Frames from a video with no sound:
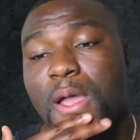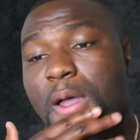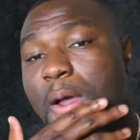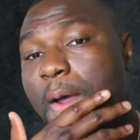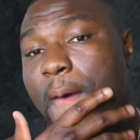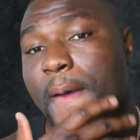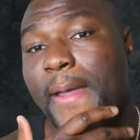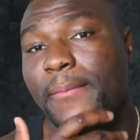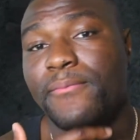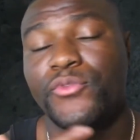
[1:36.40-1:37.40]
All right.
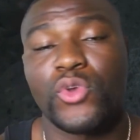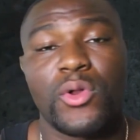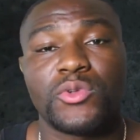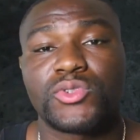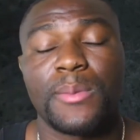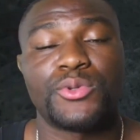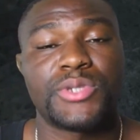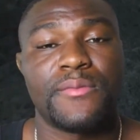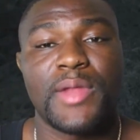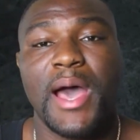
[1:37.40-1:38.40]
So those numbers are
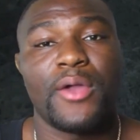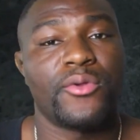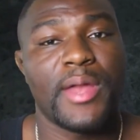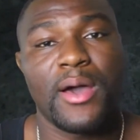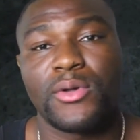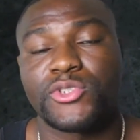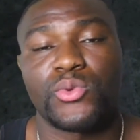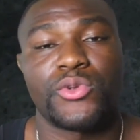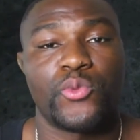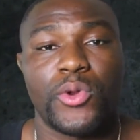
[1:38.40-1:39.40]
even higher now because we're
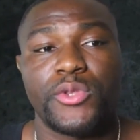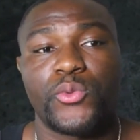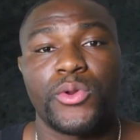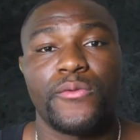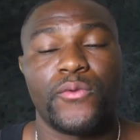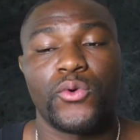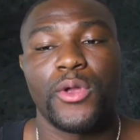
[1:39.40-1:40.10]
in 2024.